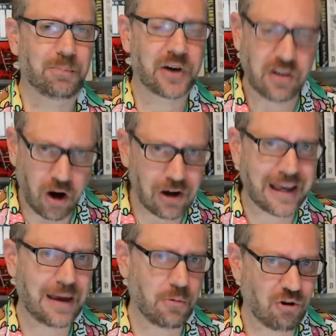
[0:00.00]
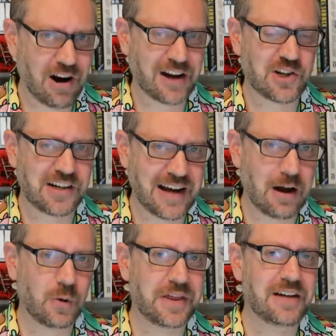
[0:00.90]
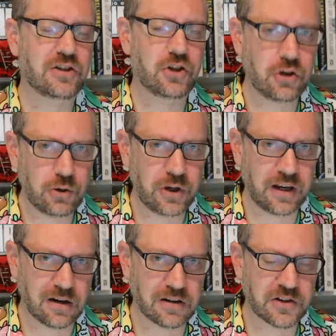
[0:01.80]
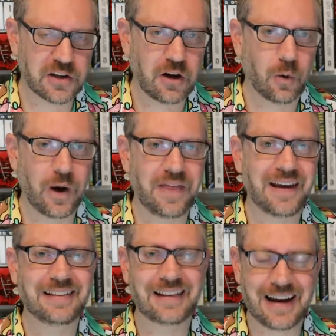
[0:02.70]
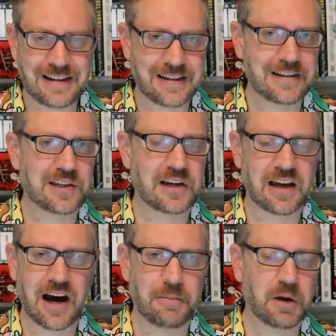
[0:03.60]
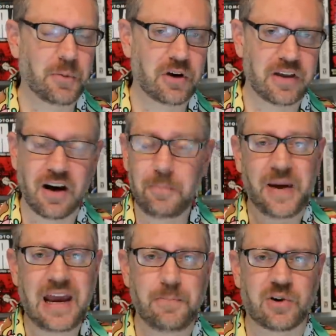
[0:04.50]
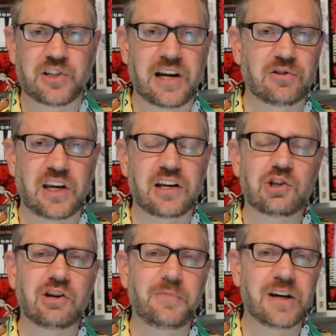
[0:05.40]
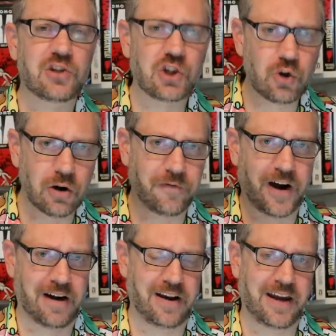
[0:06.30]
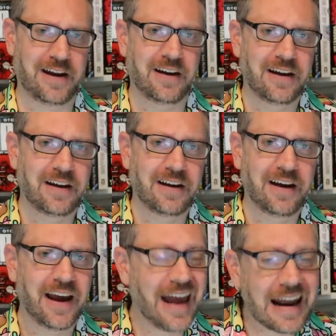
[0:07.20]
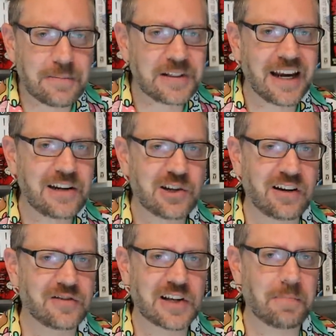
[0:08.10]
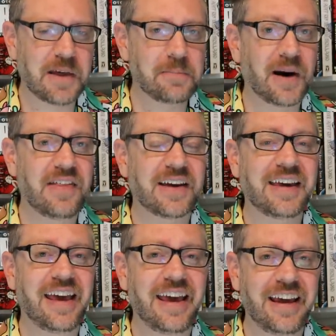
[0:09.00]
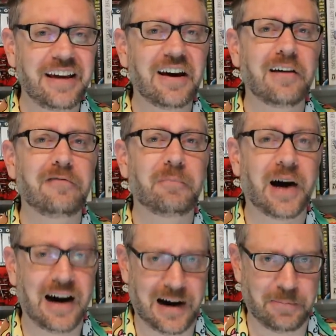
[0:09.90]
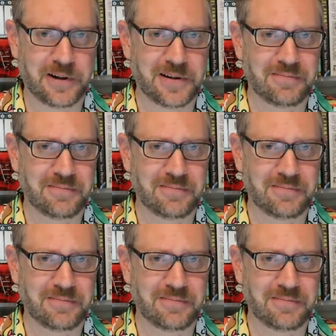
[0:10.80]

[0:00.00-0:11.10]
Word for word: but it all came crashing down within 2 years when they licensed a comic book that on paper sounds like it should have been a surefire hit. An adaptation of something by the King of Pop.